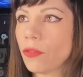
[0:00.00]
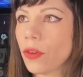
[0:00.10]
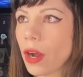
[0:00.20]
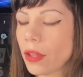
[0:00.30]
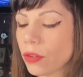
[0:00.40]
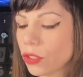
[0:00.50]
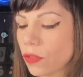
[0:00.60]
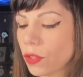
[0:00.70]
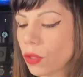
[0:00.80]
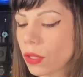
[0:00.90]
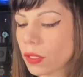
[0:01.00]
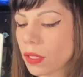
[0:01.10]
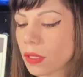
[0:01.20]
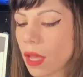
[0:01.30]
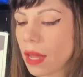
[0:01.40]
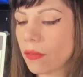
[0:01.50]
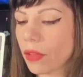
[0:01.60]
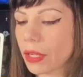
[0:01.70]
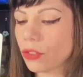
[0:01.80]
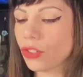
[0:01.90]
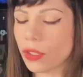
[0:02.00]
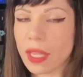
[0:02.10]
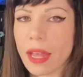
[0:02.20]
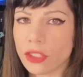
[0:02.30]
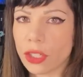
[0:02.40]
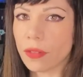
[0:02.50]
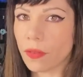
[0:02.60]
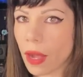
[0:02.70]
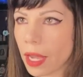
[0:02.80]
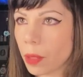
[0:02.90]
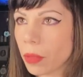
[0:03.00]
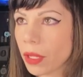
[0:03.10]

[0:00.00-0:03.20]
For others of you, this is kind of like you're just catching a vibe.